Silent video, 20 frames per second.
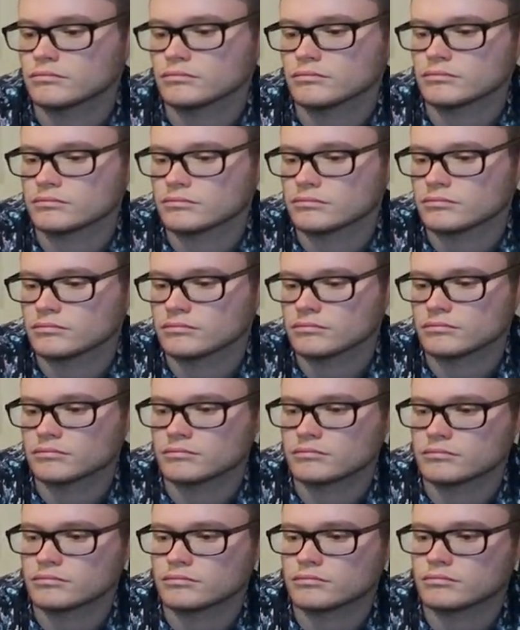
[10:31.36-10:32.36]

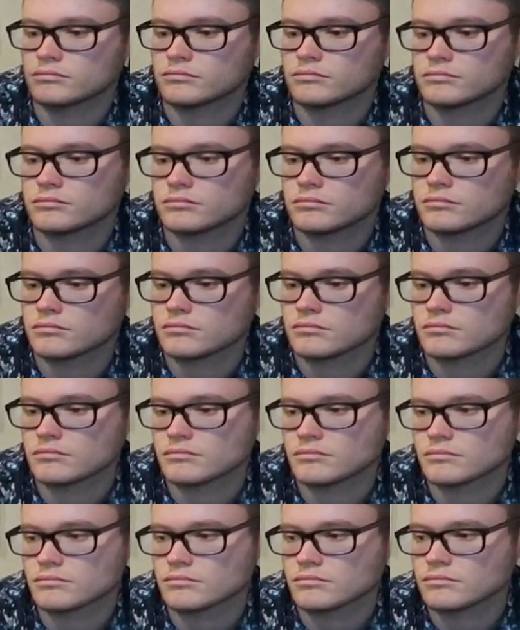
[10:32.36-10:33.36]

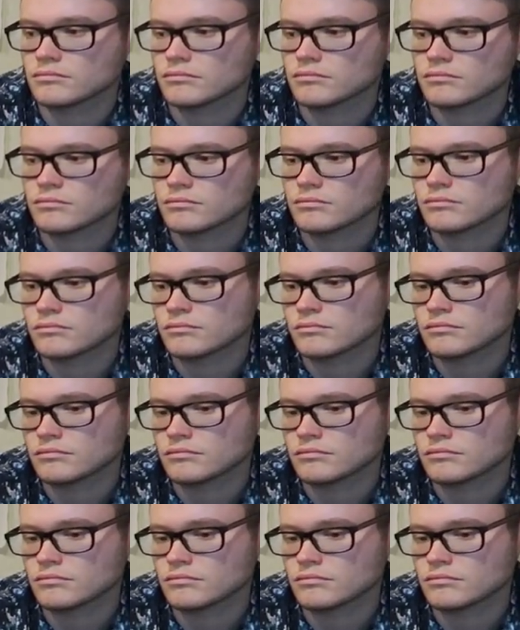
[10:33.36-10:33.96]
No words are spoken by the person on screen.